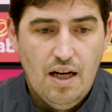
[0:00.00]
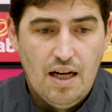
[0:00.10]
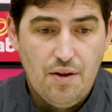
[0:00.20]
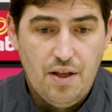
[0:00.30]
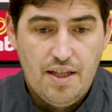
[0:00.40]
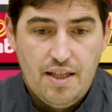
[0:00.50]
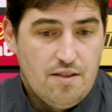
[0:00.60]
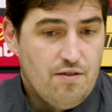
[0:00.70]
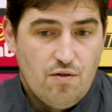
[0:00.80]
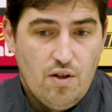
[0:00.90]
I think he
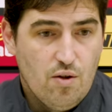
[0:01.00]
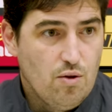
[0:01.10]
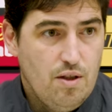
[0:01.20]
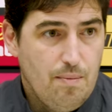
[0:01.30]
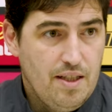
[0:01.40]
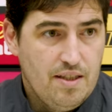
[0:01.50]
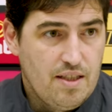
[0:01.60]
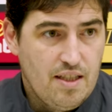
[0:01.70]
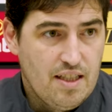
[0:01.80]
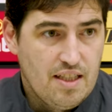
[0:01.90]
has been really good. The minutes
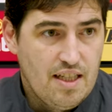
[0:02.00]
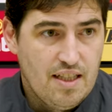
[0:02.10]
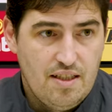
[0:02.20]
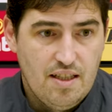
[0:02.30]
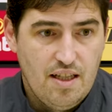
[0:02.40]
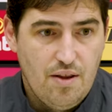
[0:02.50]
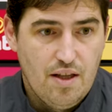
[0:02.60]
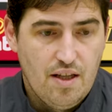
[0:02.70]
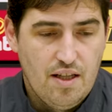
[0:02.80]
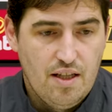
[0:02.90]
he has had, I
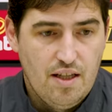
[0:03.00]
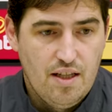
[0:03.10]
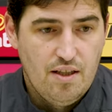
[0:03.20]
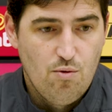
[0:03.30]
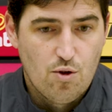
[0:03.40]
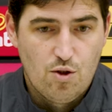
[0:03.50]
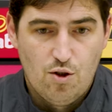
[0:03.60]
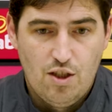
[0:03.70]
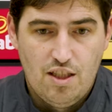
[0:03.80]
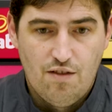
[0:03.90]
think uh, it was
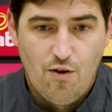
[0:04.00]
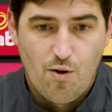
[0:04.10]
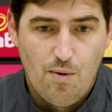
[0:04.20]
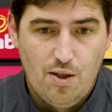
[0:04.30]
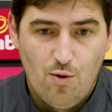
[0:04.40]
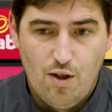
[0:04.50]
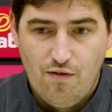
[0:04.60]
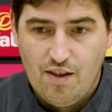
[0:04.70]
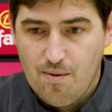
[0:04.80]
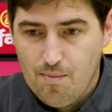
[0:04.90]
not easy for me to
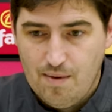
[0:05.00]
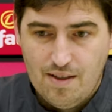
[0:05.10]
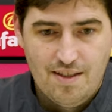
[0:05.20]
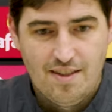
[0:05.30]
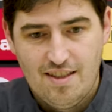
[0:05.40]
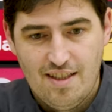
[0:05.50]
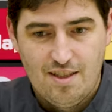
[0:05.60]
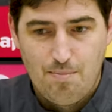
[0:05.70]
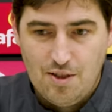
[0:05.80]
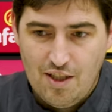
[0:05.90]
give him, the,
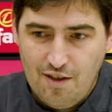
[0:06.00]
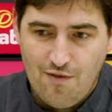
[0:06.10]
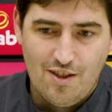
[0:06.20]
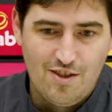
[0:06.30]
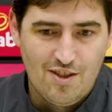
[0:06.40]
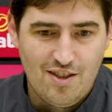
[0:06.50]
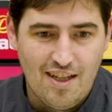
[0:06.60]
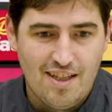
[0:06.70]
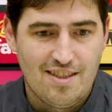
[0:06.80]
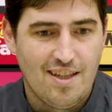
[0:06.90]
especially the first
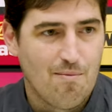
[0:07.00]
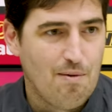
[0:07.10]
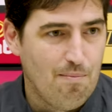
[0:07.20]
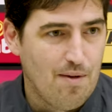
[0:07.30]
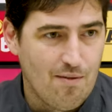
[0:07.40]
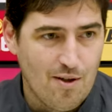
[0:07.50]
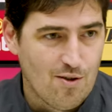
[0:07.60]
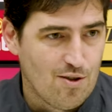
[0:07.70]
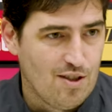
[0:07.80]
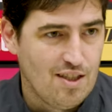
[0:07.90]
start. I remember
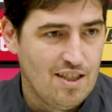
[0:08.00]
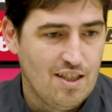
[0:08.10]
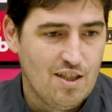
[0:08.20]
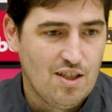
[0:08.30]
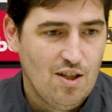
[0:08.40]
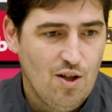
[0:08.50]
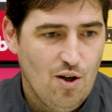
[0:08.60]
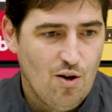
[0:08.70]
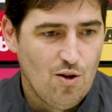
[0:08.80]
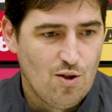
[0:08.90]
because uh,
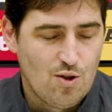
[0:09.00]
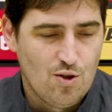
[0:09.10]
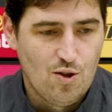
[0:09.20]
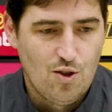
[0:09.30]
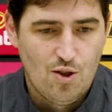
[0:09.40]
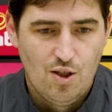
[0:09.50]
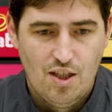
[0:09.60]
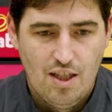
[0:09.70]
also